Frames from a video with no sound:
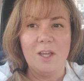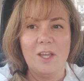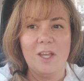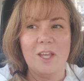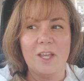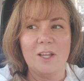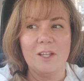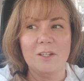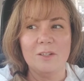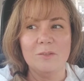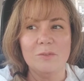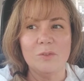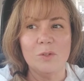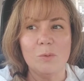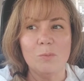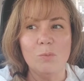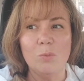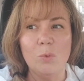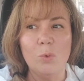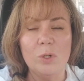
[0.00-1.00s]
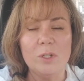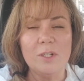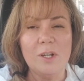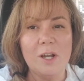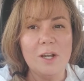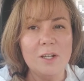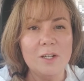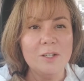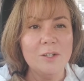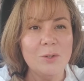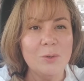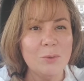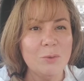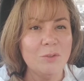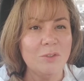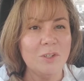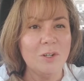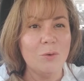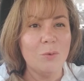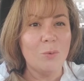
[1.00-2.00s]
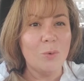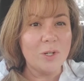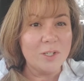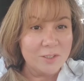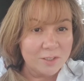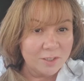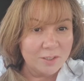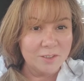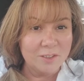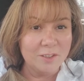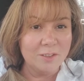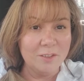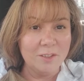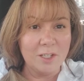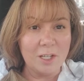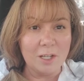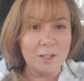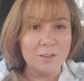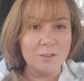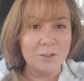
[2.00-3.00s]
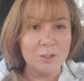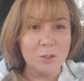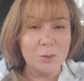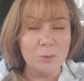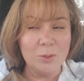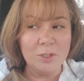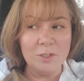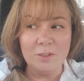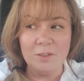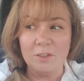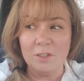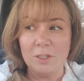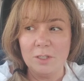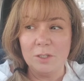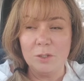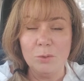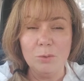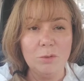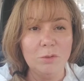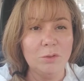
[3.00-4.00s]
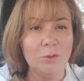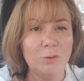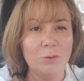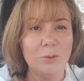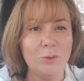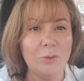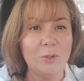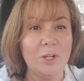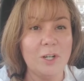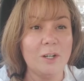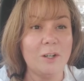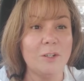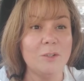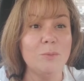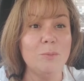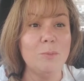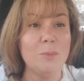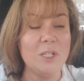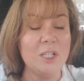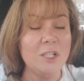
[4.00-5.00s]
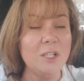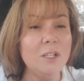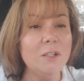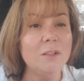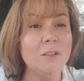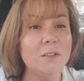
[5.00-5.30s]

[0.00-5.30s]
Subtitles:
And from what I know, they're renting this guest unit. They used to do Airbnb,